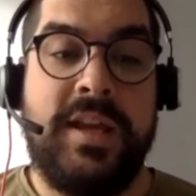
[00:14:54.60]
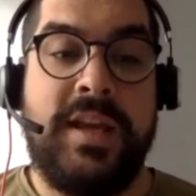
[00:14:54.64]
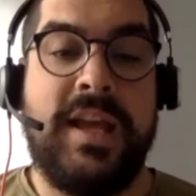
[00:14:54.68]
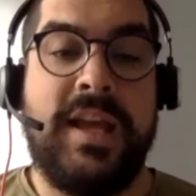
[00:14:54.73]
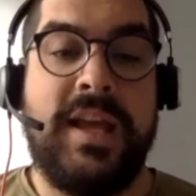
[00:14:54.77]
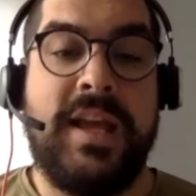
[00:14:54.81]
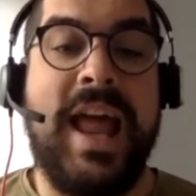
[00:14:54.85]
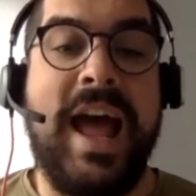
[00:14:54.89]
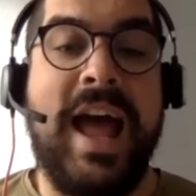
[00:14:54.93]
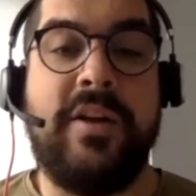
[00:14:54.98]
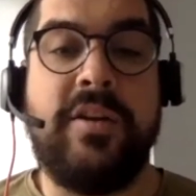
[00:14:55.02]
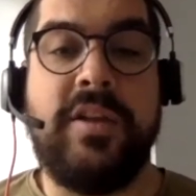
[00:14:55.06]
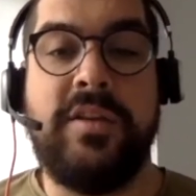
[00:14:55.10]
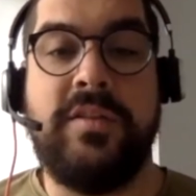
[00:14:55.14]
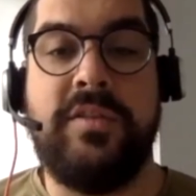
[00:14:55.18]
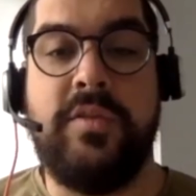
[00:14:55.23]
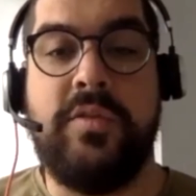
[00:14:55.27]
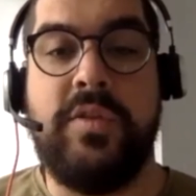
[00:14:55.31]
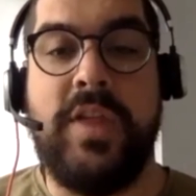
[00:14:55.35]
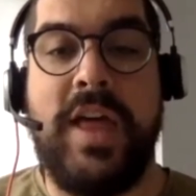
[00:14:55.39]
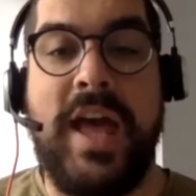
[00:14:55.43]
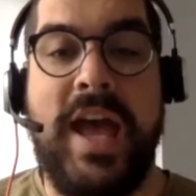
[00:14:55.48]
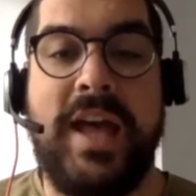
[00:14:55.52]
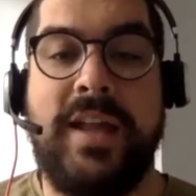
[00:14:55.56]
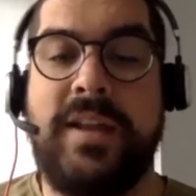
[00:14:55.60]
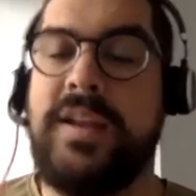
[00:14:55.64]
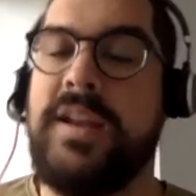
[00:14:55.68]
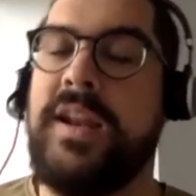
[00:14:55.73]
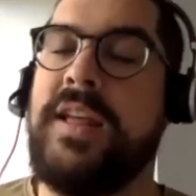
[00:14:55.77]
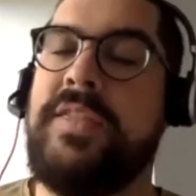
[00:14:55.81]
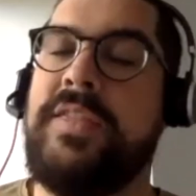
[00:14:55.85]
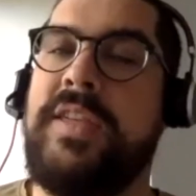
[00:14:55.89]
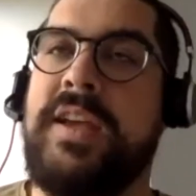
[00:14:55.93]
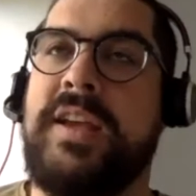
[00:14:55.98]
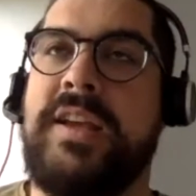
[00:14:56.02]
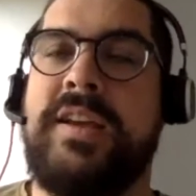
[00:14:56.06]
how do you do that? And I
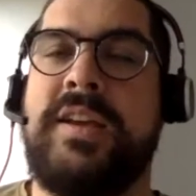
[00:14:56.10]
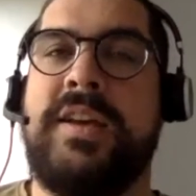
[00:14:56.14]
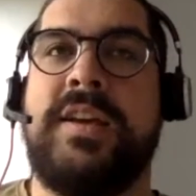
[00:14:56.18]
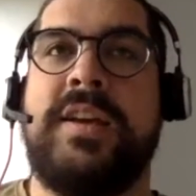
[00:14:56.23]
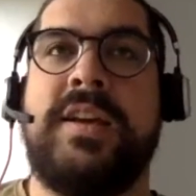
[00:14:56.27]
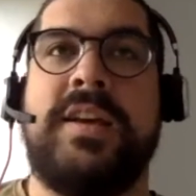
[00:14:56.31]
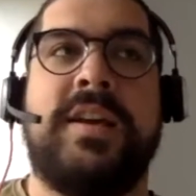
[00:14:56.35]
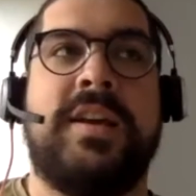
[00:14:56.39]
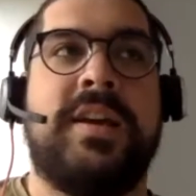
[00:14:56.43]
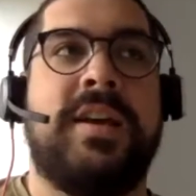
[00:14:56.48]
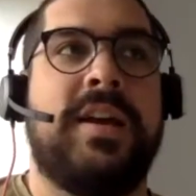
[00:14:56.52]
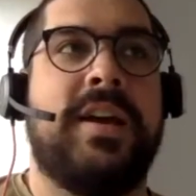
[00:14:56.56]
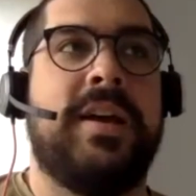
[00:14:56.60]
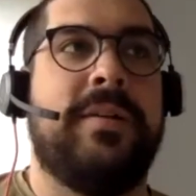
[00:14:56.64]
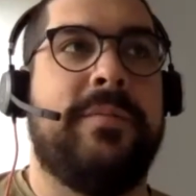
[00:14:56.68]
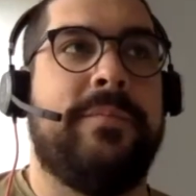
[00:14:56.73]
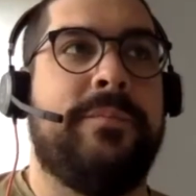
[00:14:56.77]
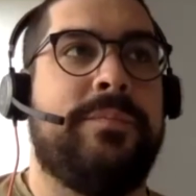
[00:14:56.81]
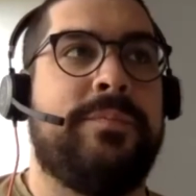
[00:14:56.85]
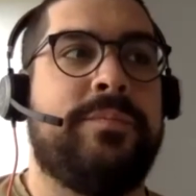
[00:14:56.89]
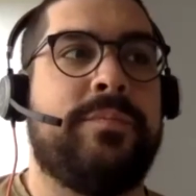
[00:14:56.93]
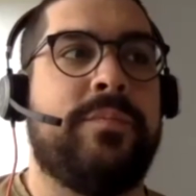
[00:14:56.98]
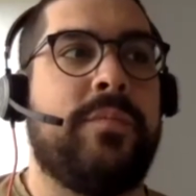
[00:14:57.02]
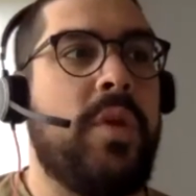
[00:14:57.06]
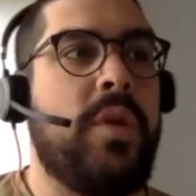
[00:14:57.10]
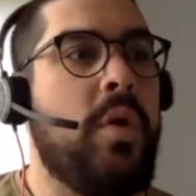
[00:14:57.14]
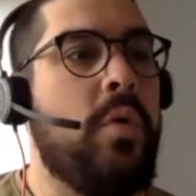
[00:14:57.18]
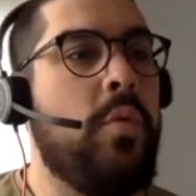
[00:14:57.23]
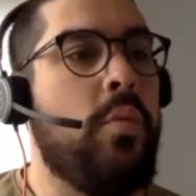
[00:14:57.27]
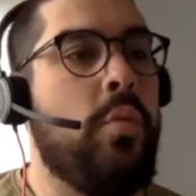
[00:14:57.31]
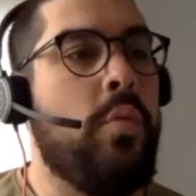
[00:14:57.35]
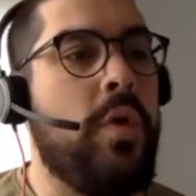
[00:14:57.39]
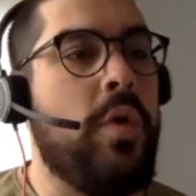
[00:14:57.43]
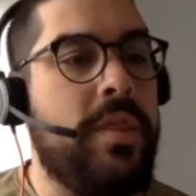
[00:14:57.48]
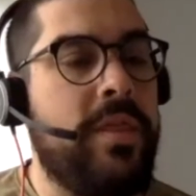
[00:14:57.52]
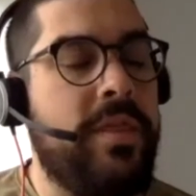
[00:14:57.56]
think
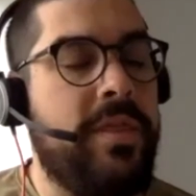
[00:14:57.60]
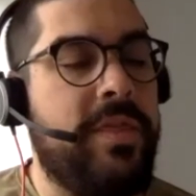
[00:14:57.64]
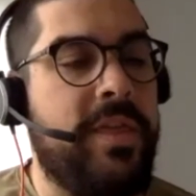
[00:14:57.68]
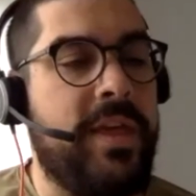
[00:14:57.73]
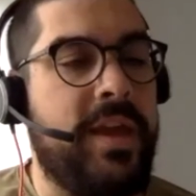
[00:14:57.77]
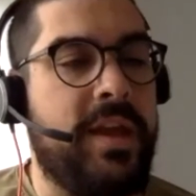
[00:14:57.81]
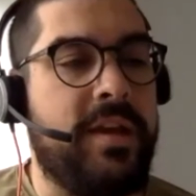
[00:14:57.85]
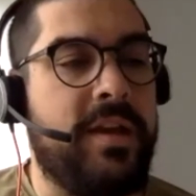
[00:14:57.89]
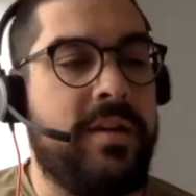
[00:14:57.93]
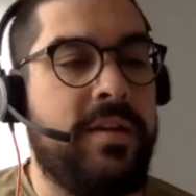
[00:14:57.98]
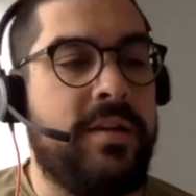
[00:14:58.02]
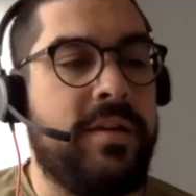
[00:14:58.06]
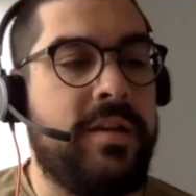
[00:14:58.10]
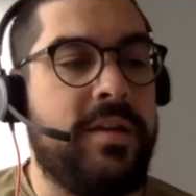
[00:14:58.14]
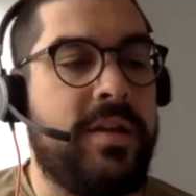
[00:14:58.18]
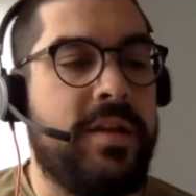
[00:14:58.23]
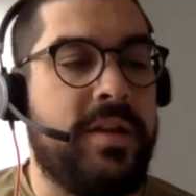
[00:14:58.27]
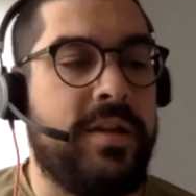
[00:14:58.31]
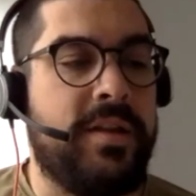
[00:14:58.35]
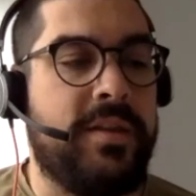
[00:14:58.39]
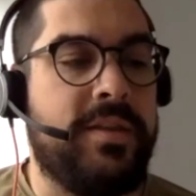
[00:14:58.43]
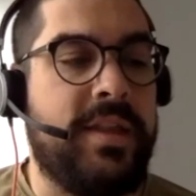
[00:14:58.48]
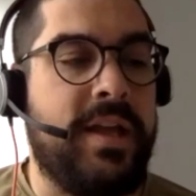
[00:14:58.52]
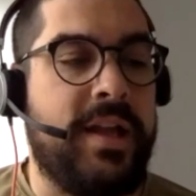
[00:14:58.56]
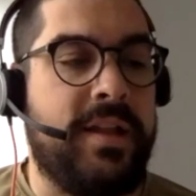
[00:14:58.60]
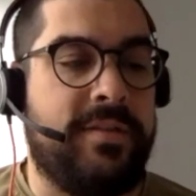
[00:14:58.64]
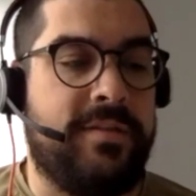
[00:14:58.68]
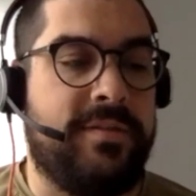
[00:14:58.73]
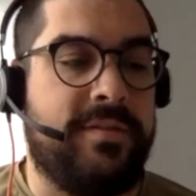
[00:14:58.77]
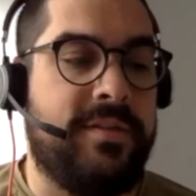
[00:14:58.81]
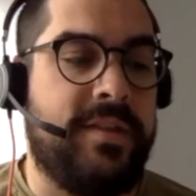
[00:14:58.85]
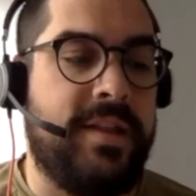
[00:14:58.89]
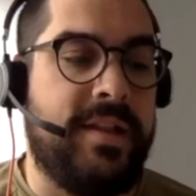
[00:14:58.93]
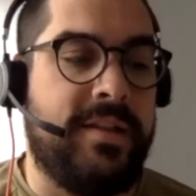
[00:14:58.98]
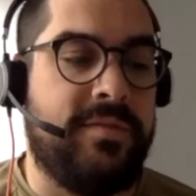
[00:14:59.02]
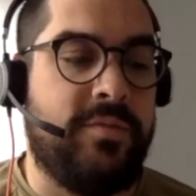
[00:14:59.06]
one thing
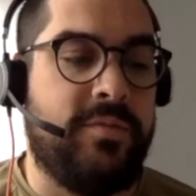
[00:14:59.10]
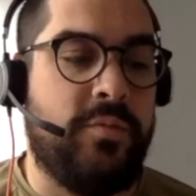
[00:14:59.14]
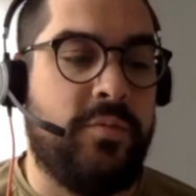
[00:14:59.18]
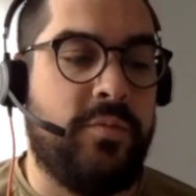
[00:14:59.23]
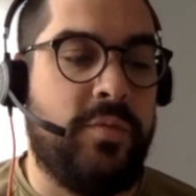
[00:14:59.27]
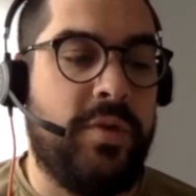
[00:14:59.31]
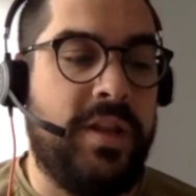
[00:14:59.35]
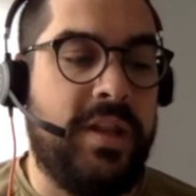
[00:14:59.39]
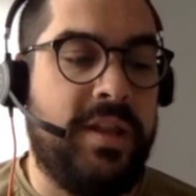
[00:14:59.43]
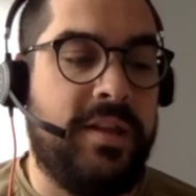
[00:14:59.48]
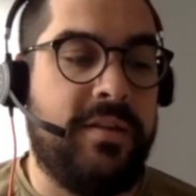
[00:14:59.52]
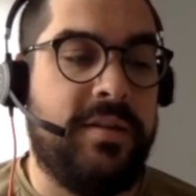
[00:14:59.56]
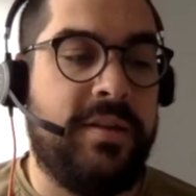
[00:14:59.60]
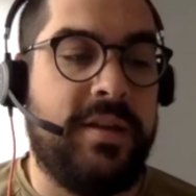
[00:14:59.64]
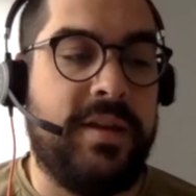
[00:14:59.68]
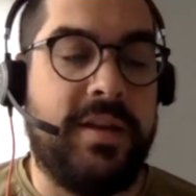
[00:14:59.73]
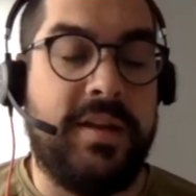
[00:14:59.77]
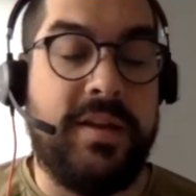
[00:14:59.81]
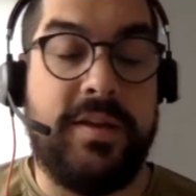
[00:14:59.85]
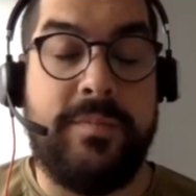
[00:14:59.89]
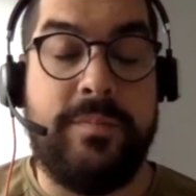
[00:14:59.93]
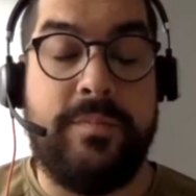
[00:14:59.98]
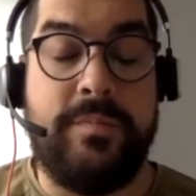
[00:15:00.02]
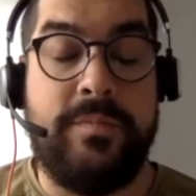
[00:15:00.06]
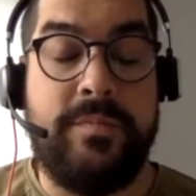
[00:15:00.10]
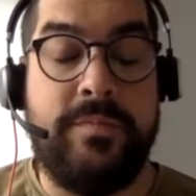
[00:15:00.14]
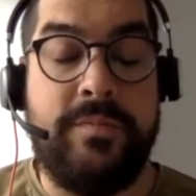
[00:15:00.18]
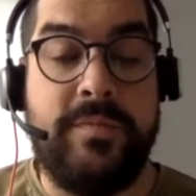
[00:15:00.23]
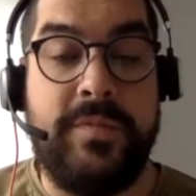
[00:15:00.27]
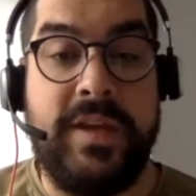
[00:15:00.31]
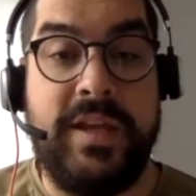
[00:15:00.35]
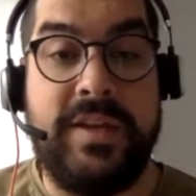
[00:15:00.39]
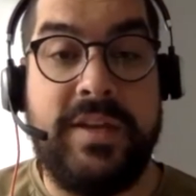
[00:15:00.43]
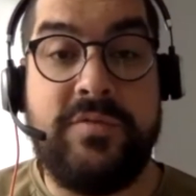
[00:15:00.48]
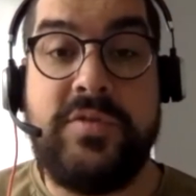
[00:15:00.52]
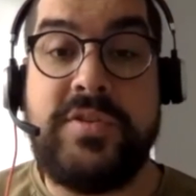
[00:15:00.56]
that's really
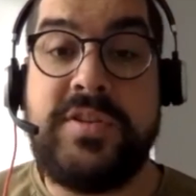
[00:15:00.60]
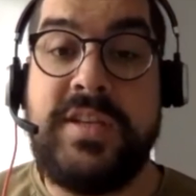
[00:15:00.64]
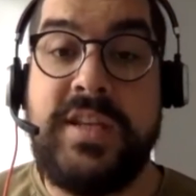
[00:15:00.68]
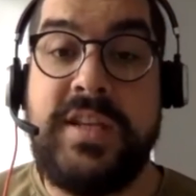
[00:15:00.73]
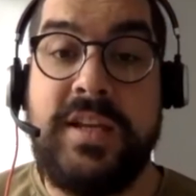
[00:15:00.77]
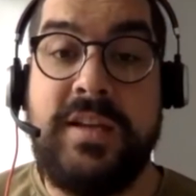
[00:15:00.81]
interesting,